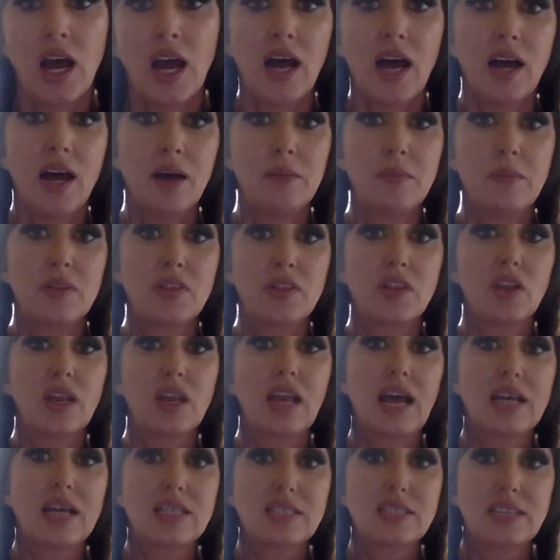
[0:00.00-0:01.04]
The
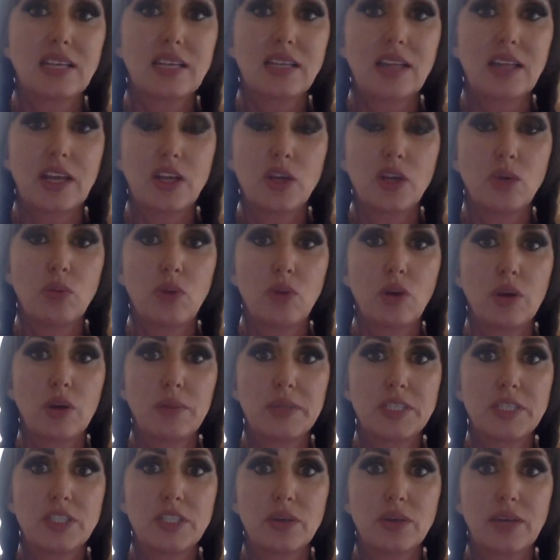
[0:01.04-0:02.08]
last thing that you want to
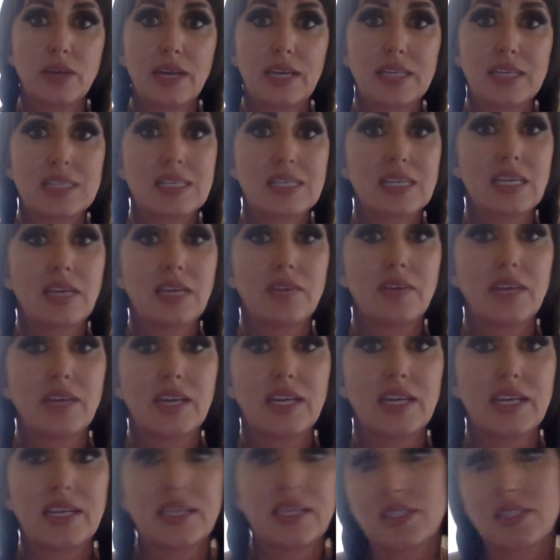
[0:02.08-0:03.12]
be doing is leaving
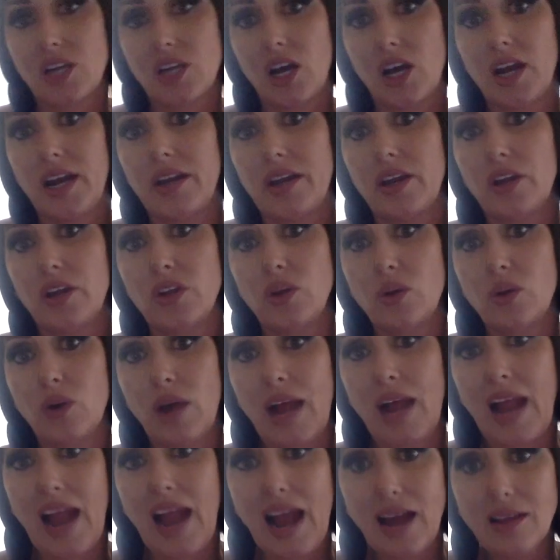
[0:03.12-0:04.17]
it inside your
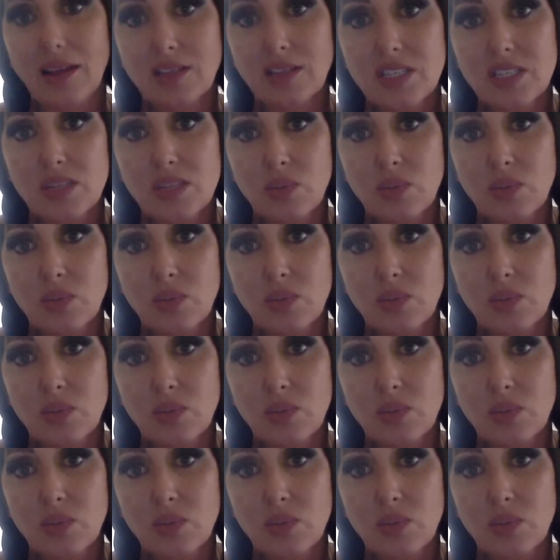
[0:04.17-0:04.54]
house,